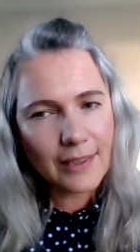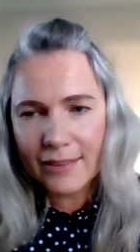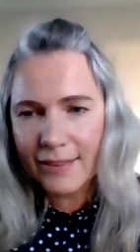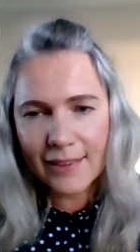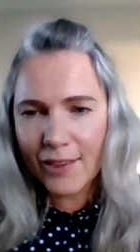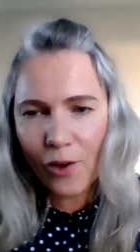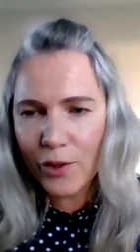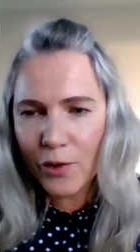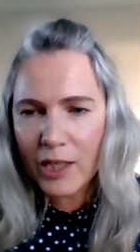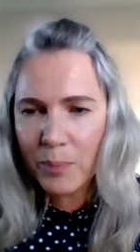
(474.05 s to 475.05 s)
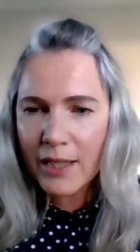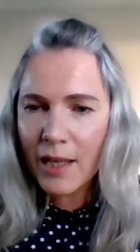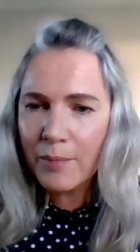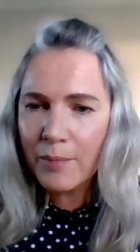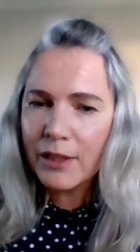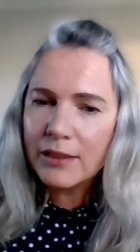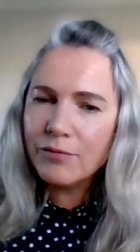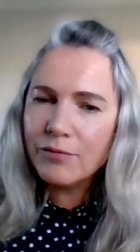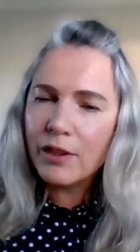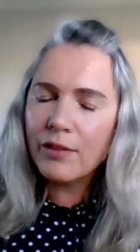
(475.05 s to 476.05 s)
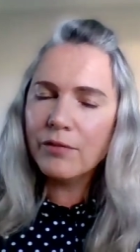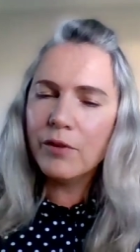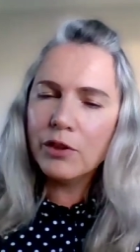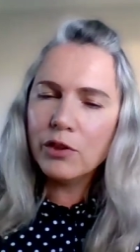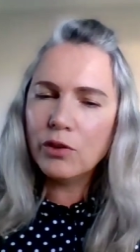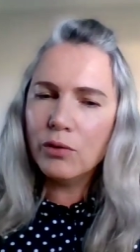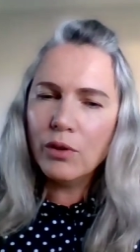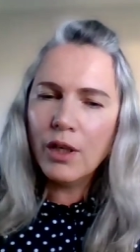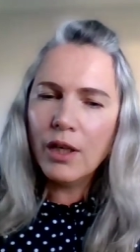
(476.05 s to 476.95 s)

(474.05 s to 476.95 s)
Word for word: you know you expect something, but but you